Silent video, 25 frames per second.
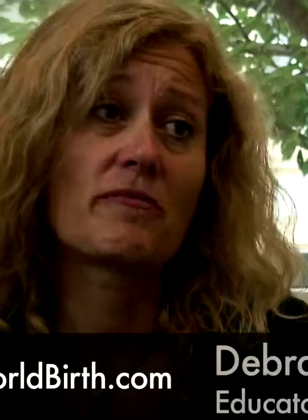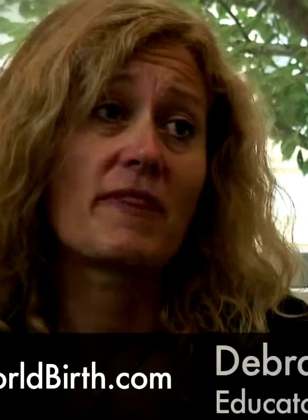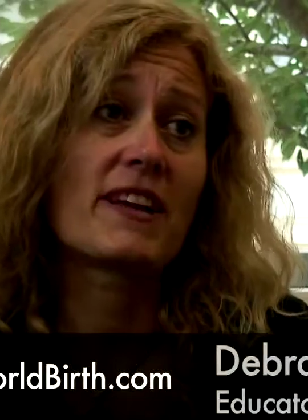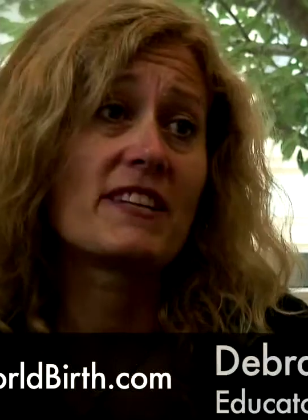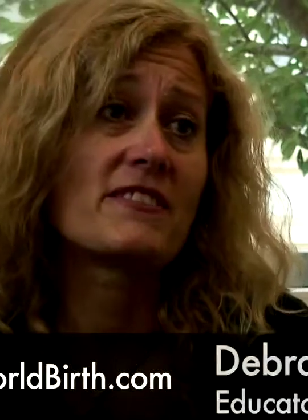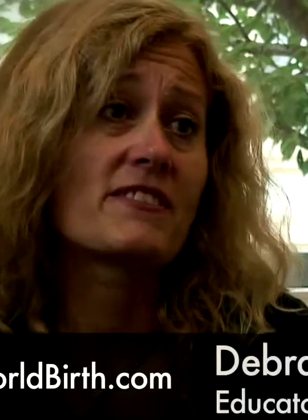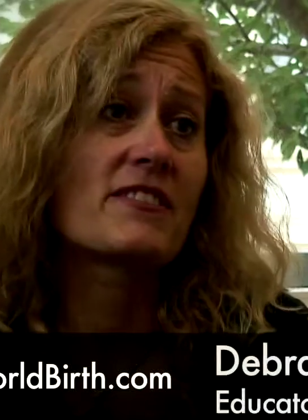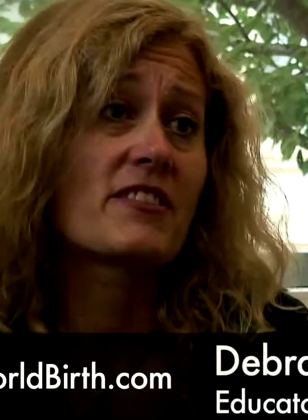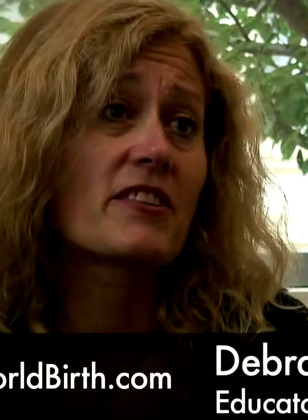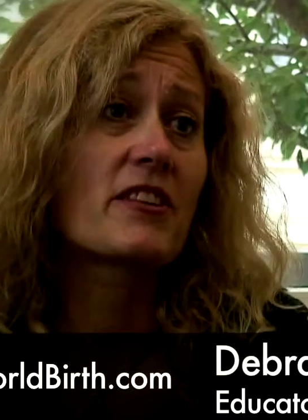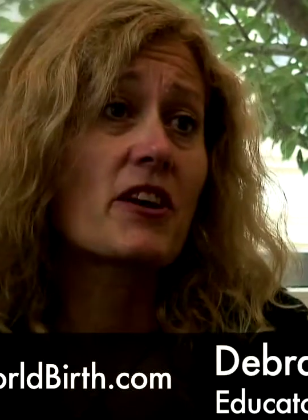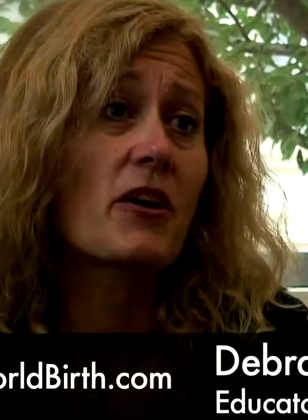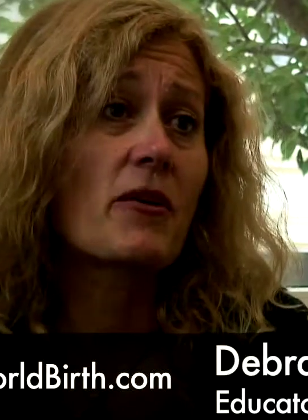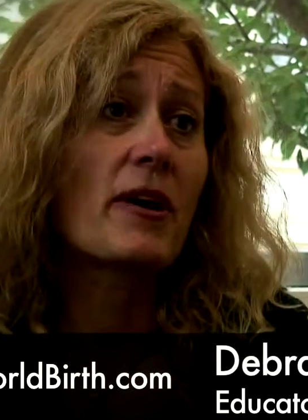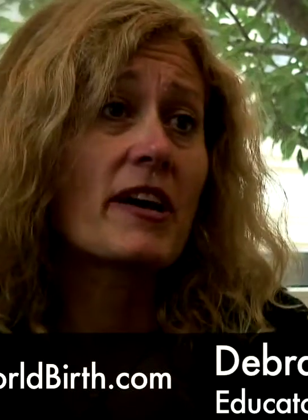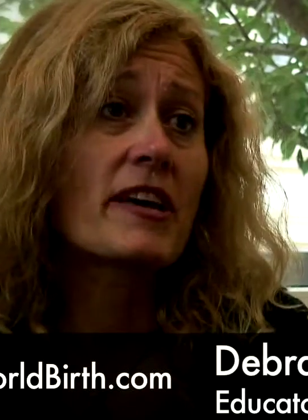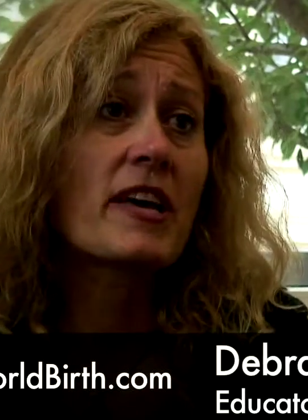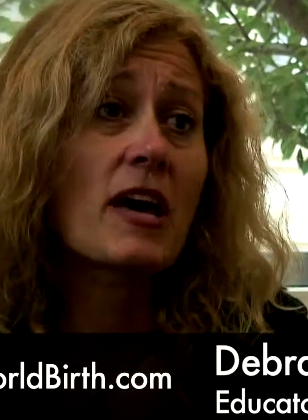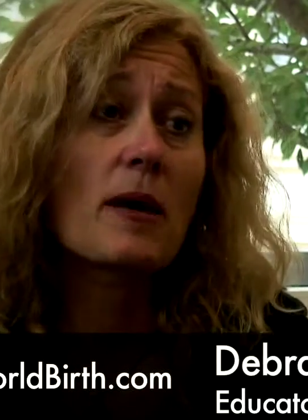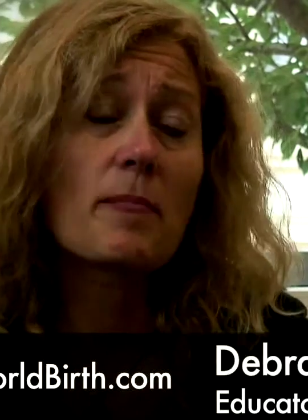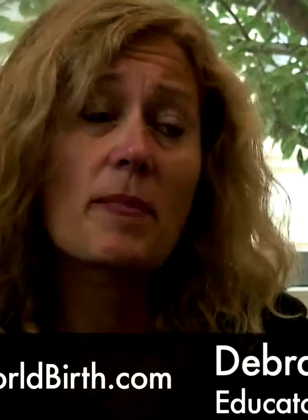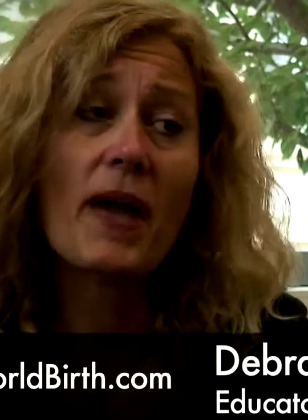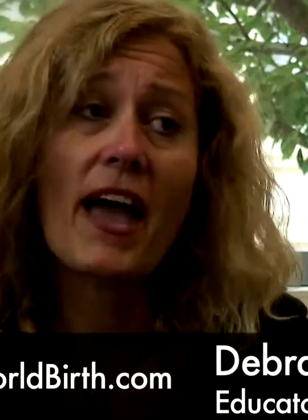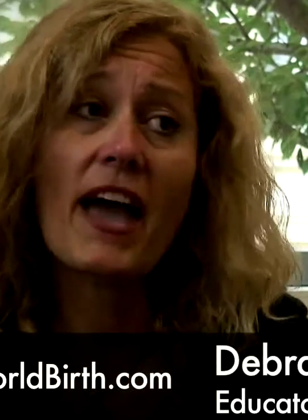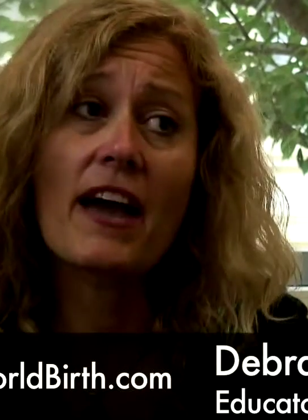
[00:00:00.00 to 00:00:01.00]
rates are going
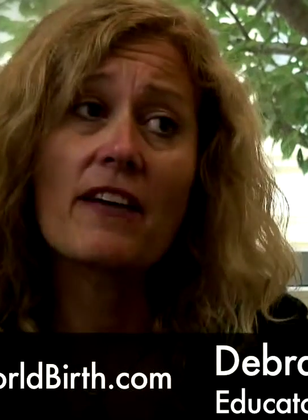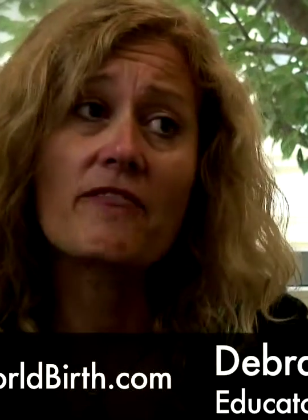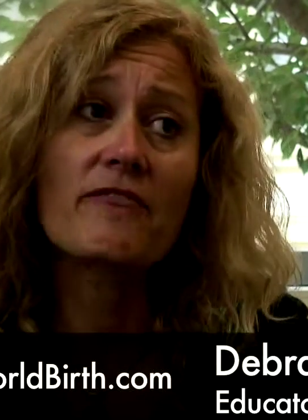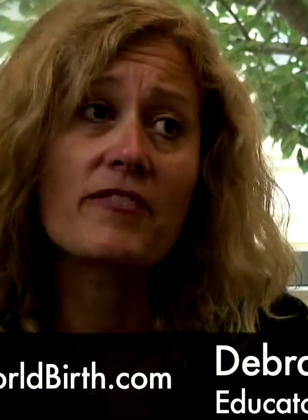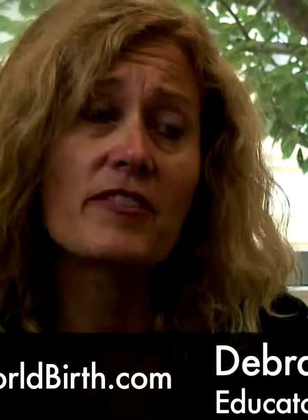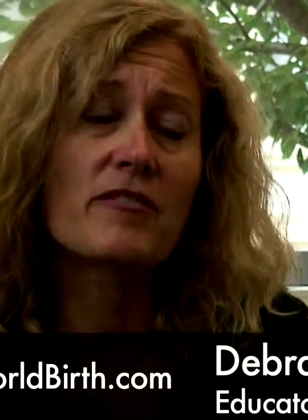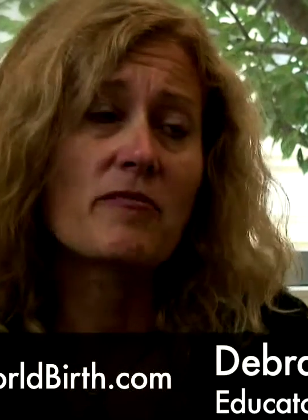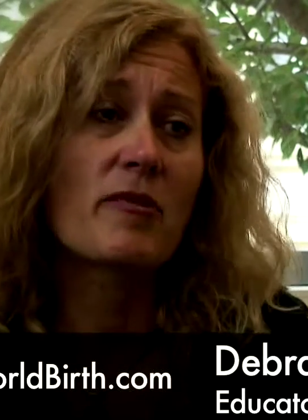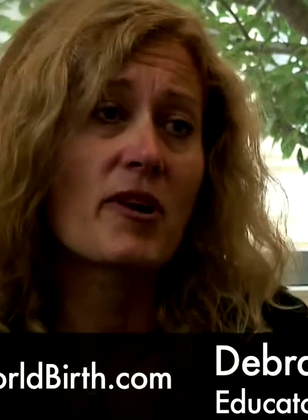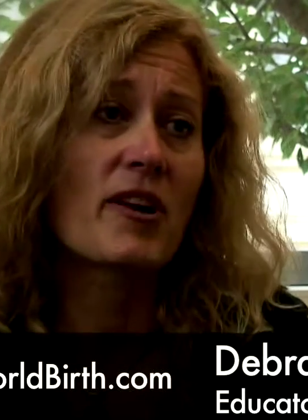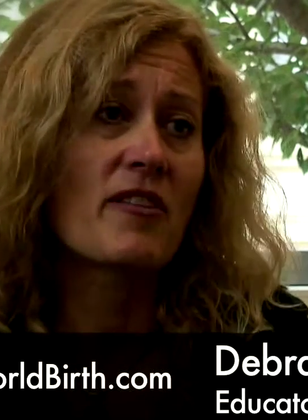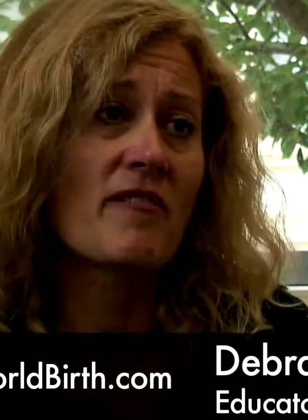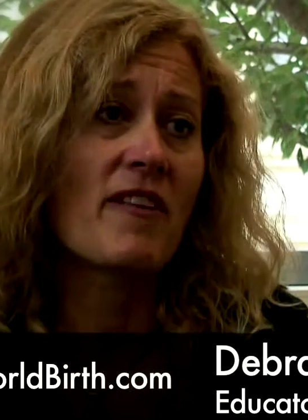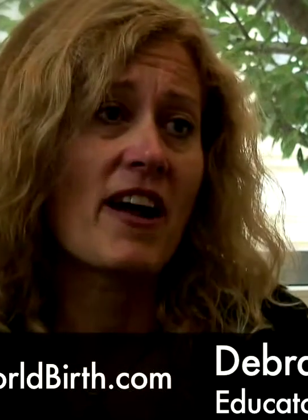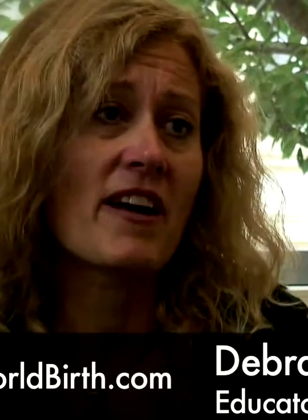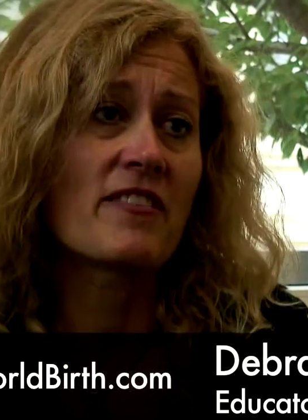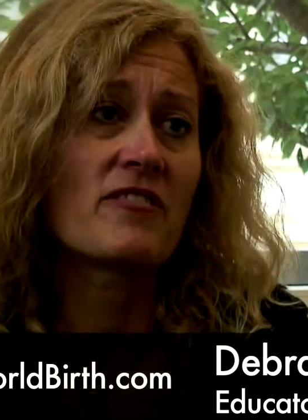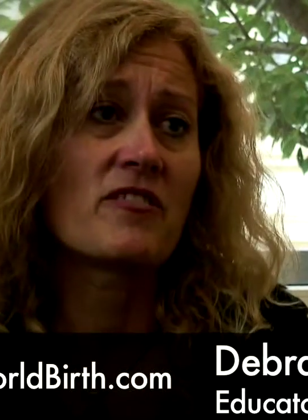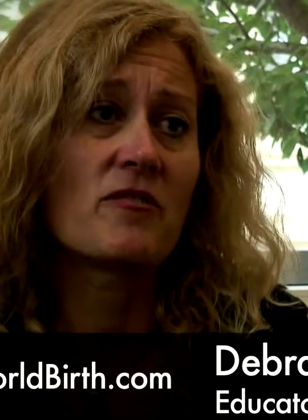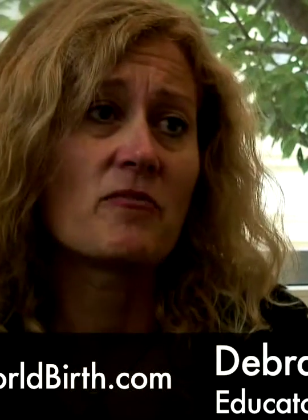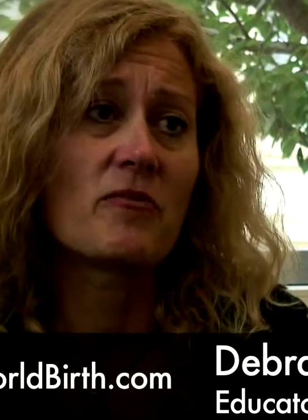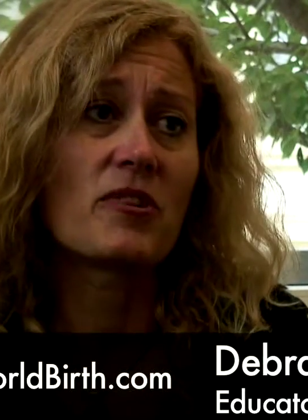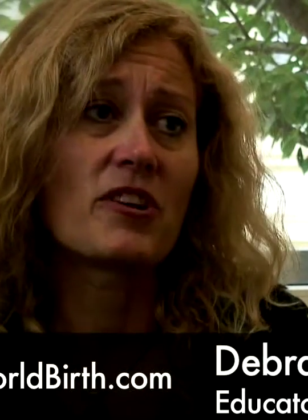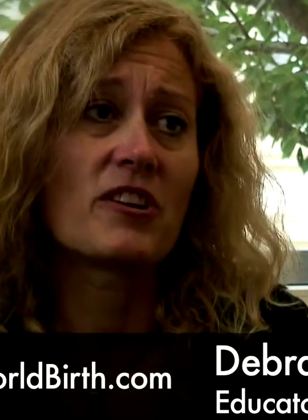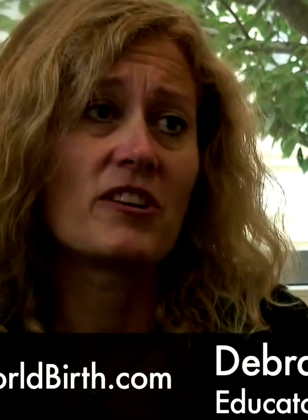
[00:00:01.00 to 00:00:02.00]
up everywhere around
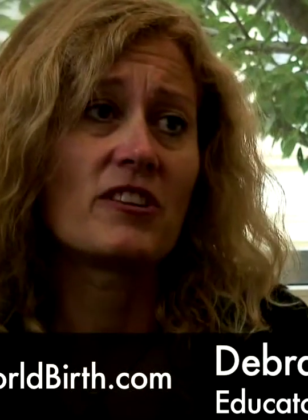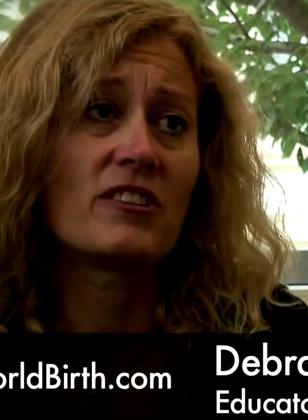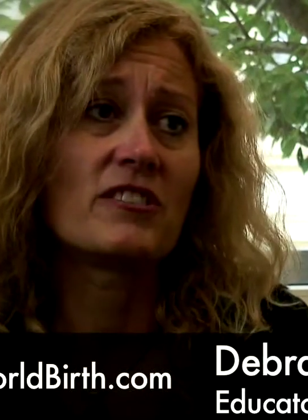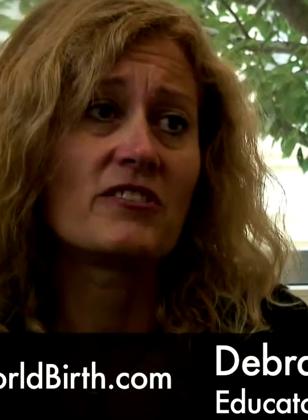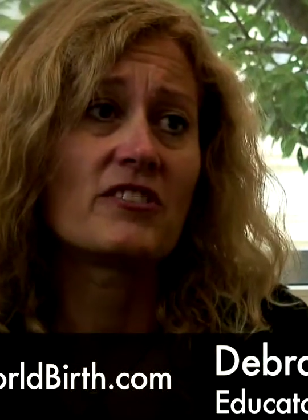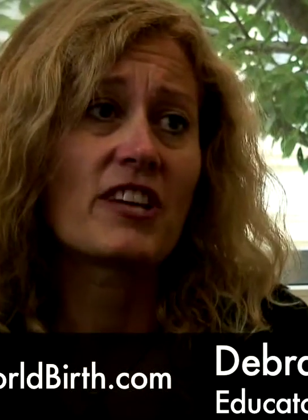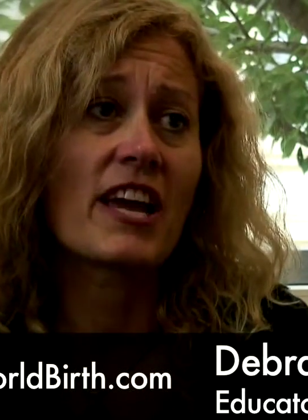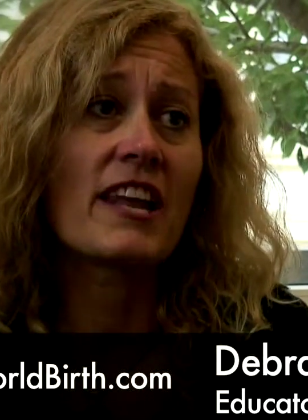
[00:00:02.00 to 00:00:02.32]
the world,